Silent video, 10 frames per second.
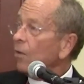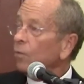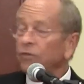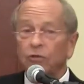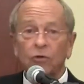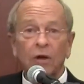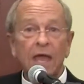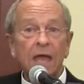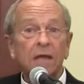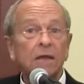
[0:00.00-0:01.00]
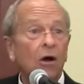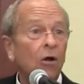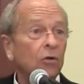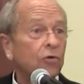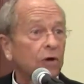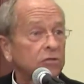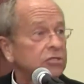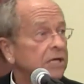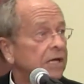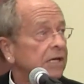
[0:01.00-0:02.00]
with your head all crushed in.